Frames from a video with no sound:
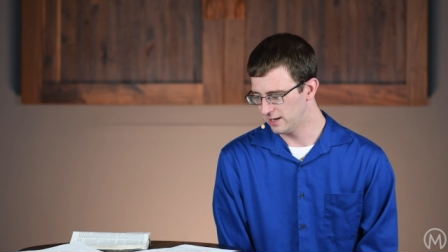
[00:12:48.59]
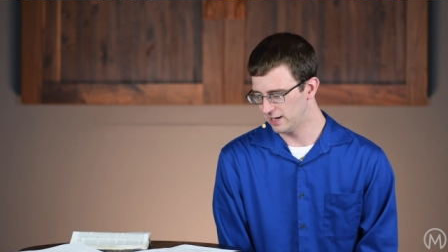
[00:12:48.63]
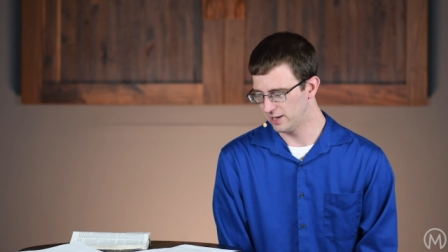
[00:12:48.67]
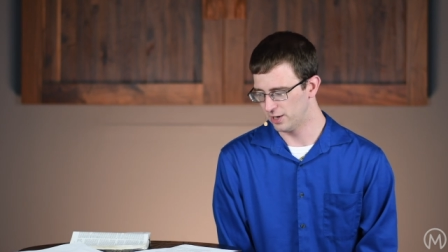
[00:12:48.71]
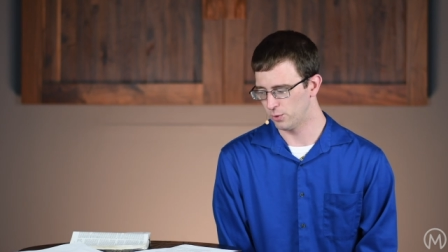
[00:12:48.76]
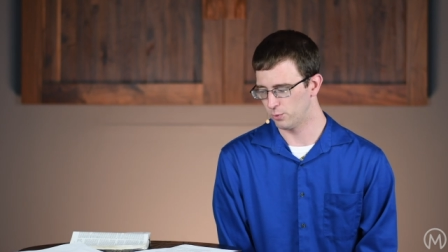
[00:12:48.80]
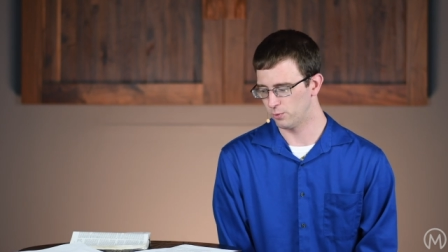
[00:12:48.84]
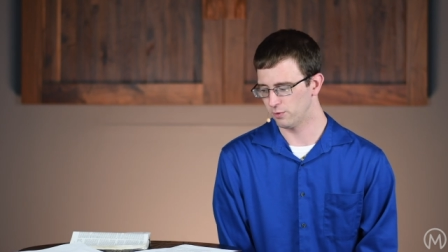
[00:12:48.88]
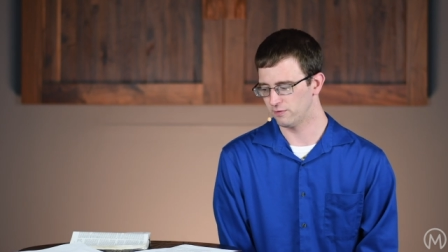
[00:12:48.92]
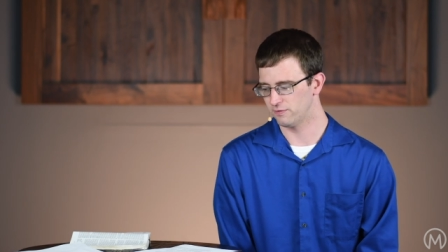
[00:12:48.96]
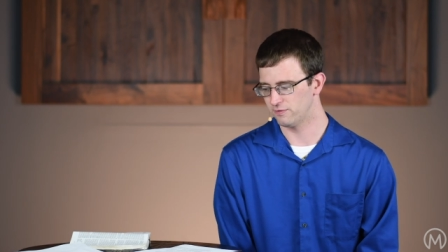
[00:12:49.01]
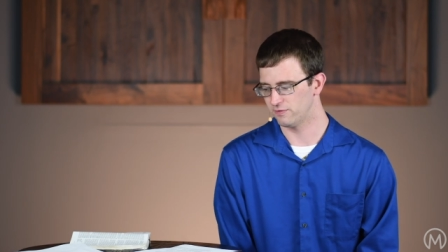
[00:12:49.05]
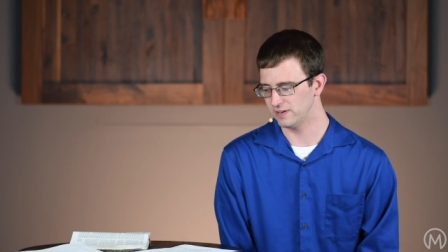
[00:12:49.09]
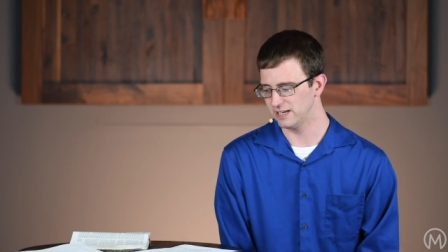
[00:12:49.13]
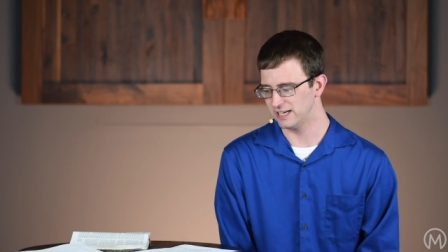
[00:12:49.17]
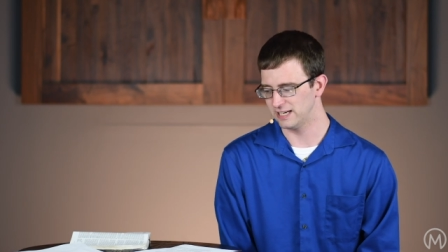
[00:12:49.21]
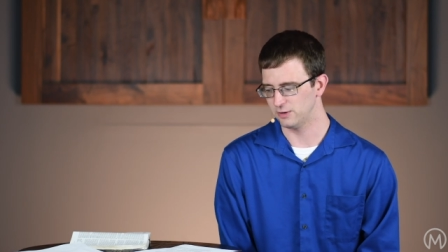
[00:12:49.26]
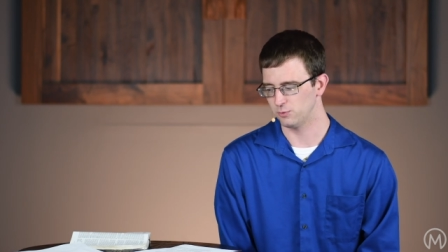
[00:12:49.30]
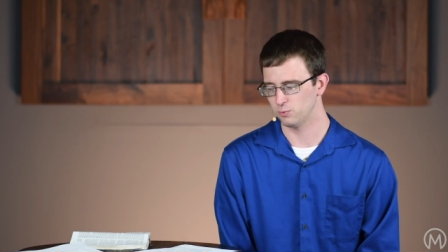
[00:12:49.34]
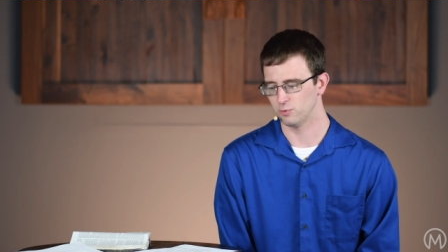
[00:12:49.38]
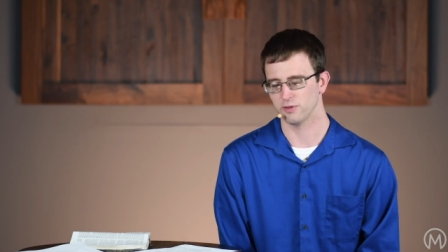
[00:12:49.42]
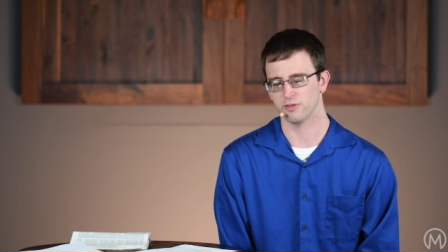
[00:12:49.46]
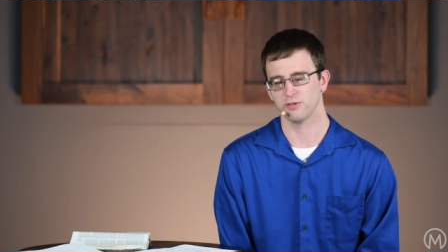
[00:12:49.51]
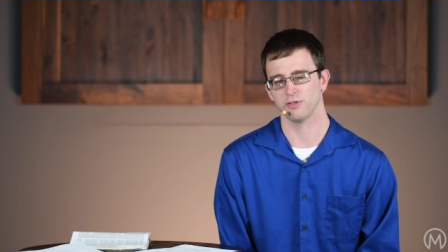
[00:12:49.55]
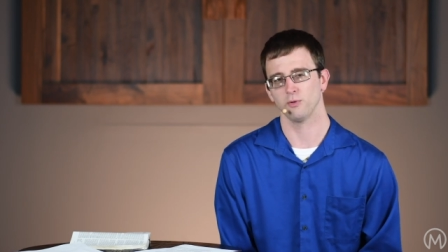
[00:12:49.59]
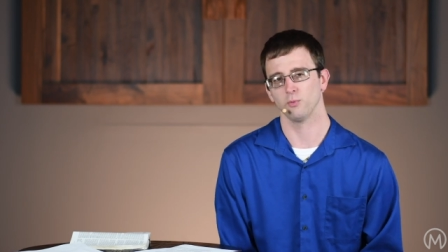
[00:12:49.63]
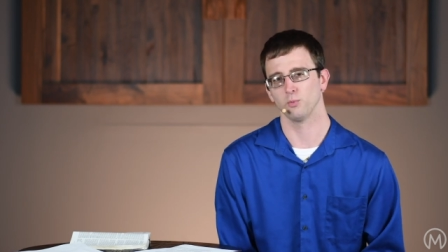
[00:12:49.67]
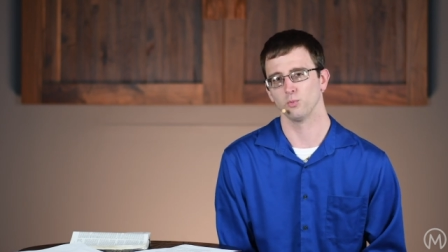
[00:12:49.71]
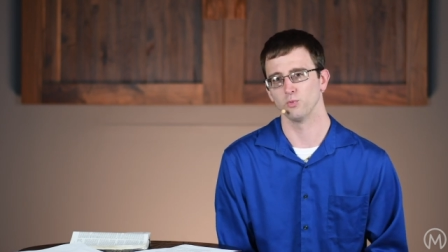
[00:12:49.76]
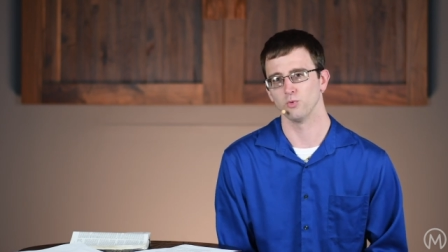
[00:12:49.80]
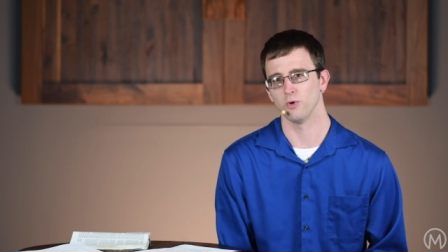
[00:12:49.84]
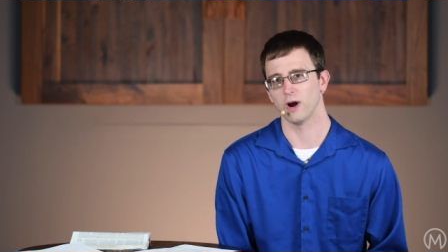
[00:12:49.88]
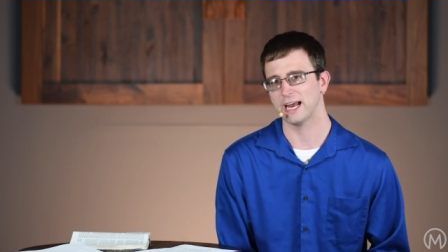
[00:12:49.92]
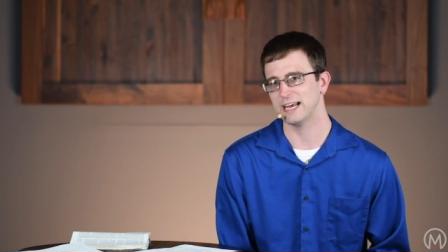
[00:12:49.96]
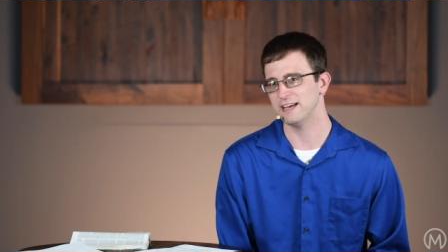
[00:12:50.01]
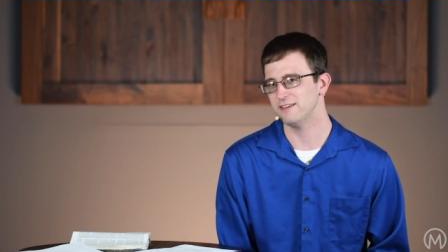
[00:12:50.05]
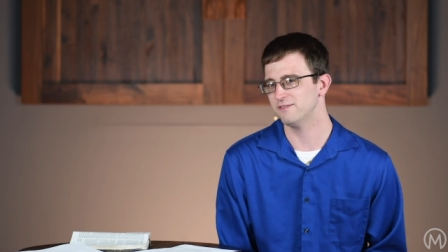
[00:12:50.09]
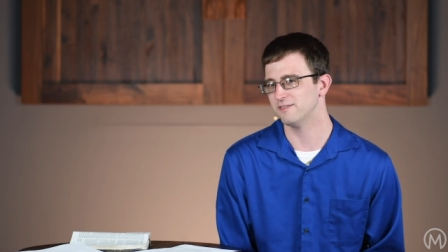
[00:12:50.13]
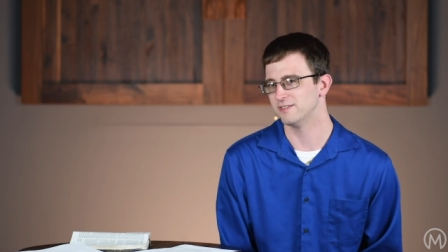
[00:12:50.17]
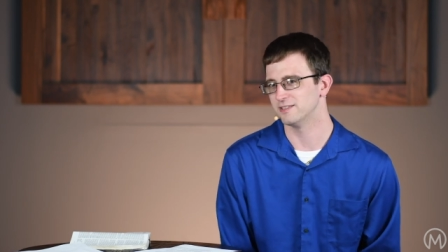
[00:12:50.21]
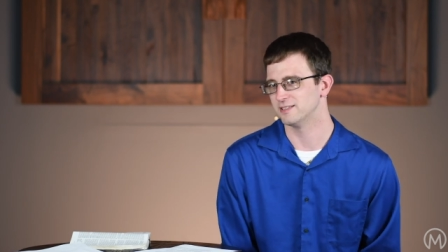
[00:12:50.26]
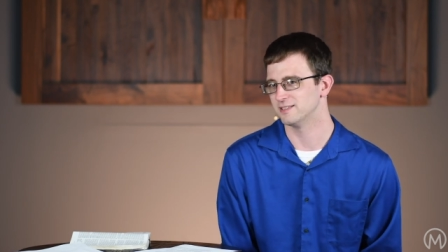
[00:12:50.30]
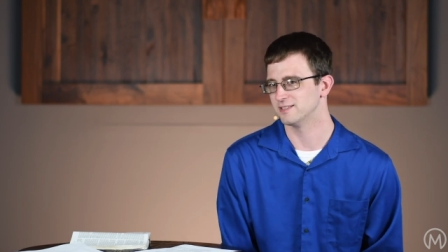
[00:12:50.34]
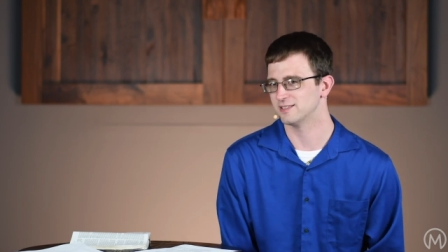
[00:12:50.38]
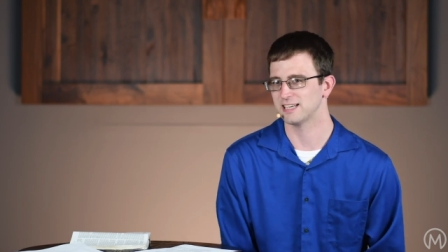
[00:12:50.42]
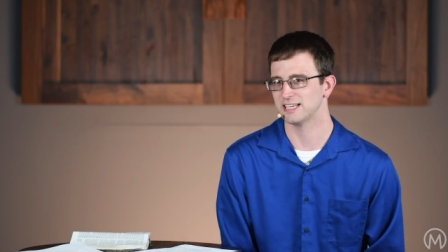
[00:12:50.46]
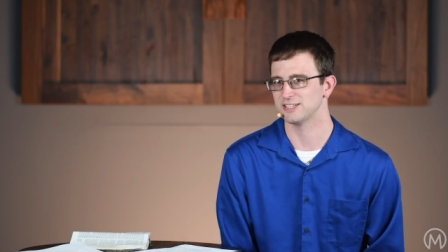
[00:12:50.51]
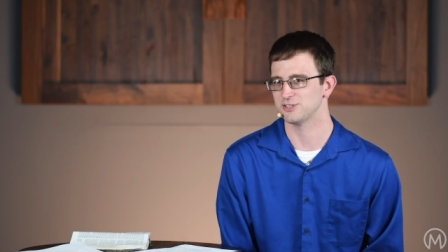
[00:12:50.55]
in a ravine with
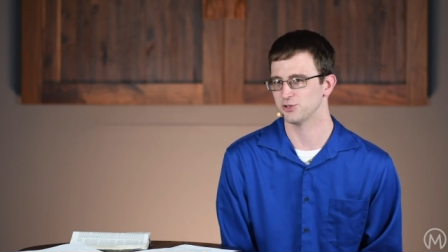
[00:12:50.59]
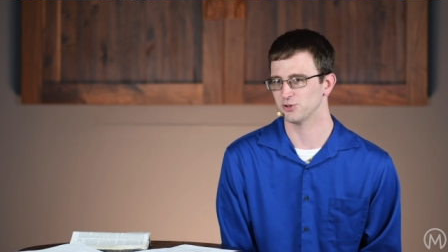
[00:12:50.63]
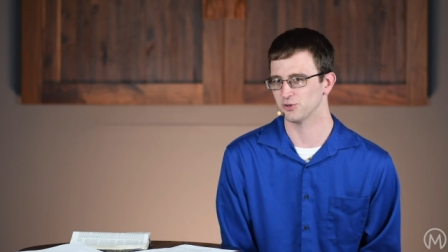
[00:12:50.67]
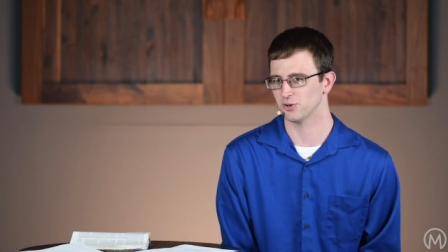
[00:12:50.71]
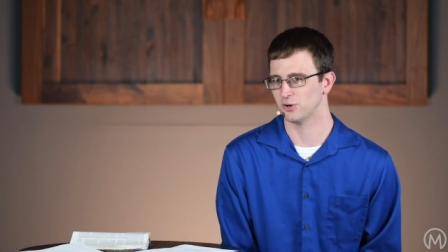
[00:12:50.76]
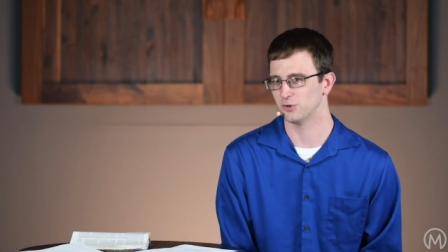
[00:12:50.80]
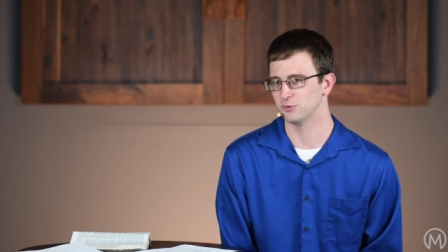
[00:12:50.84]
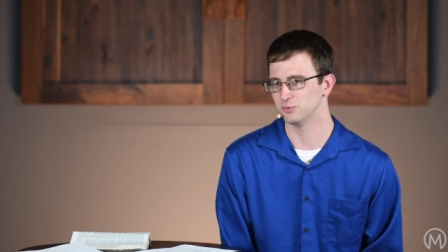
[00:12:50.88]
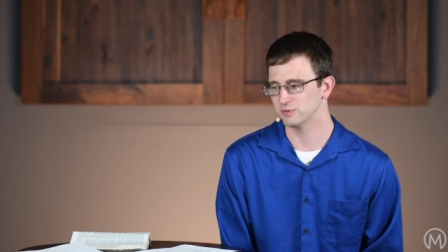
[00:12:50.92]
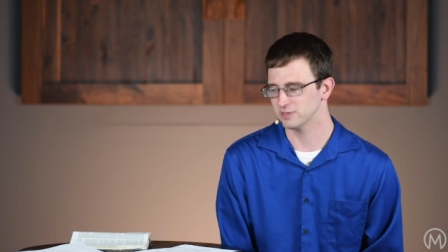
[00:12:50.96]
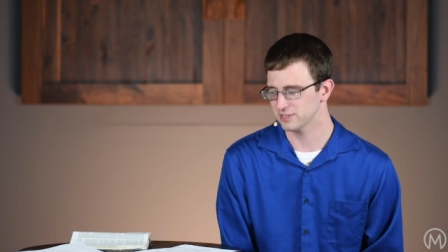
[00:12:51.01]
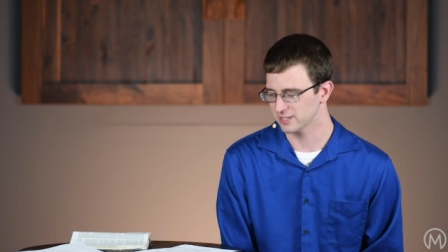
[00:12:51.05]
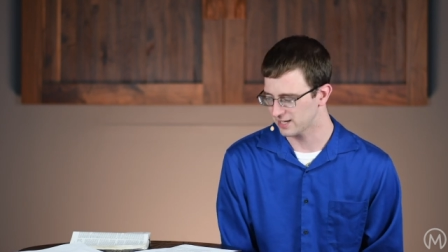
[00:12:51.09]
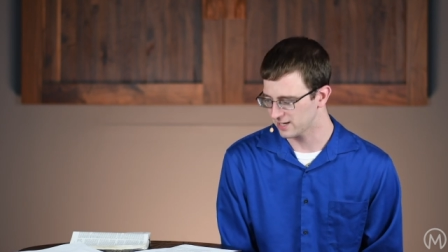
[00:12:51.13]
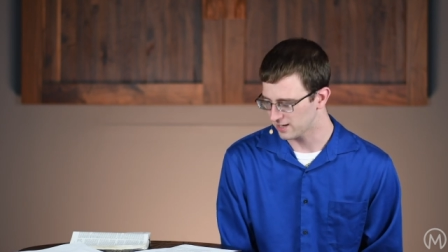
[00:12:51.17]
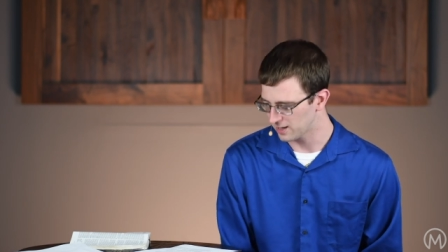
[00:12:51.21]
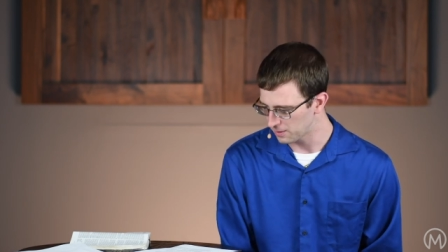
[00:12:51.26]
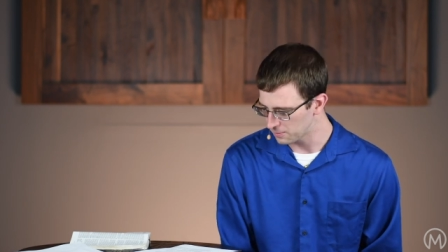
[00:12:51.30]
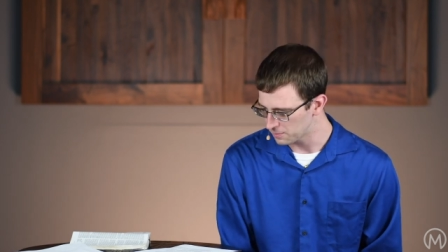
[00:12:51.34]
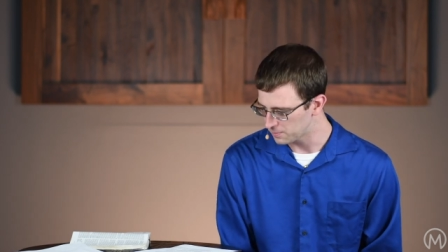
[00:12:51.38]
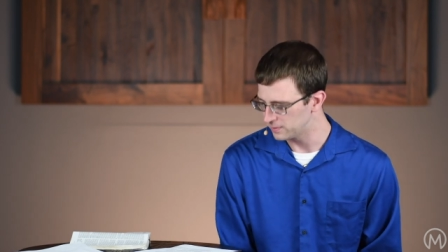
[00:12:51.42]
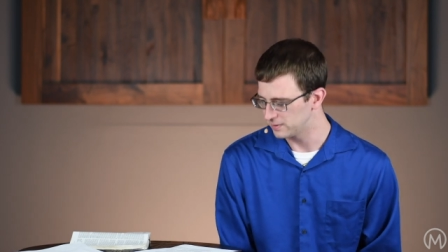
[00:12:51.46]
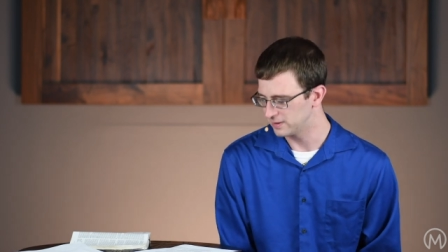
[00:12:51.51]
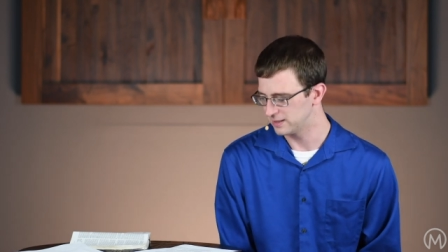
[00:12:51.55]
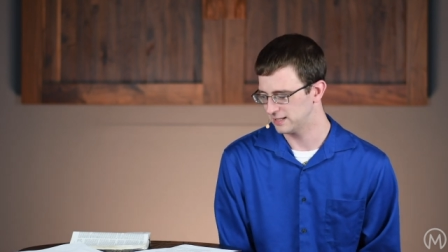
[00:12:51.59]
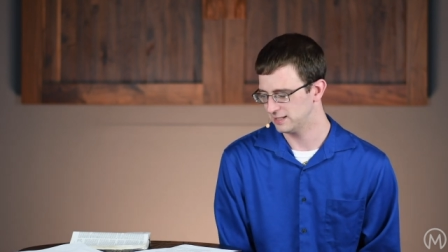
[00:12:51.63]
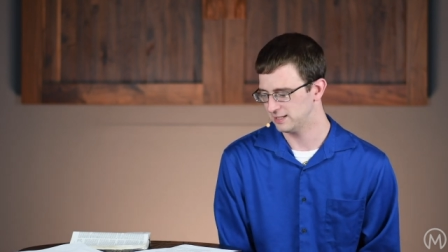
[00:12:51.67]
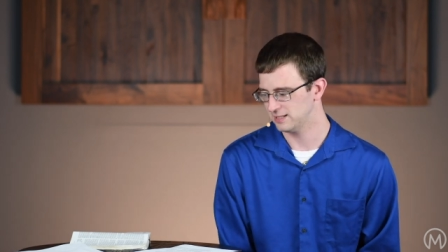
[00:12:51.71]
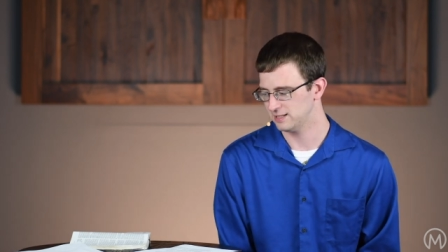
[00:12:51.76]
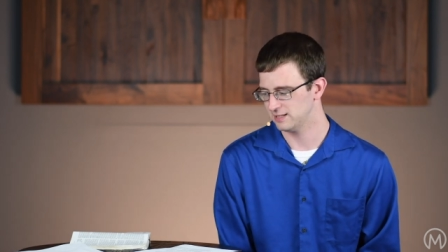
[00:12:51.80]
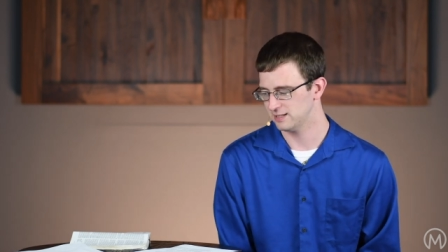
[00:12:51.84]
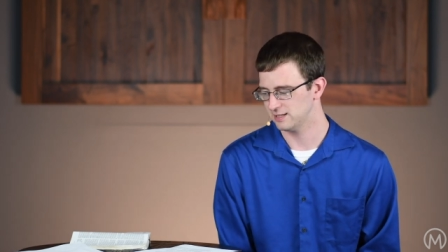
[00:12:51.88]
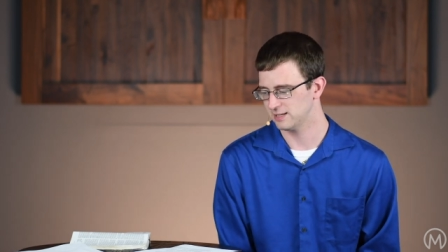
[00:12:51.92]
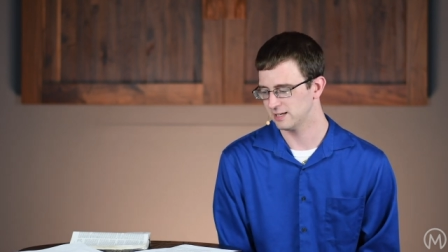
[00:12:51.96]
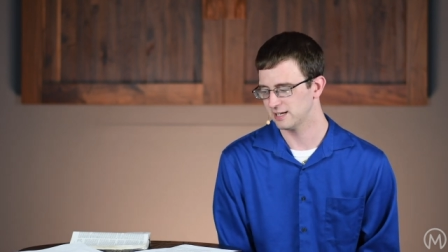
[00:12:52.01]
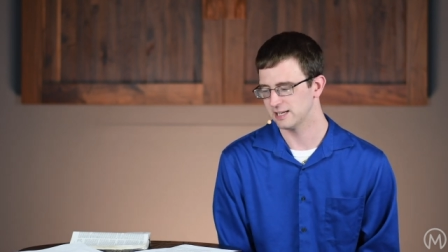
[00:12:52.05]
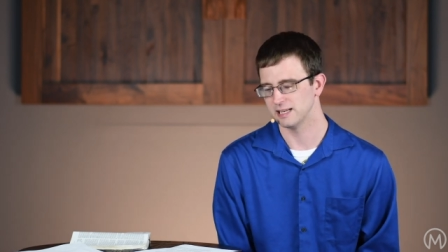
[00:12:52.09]
ravens as your only company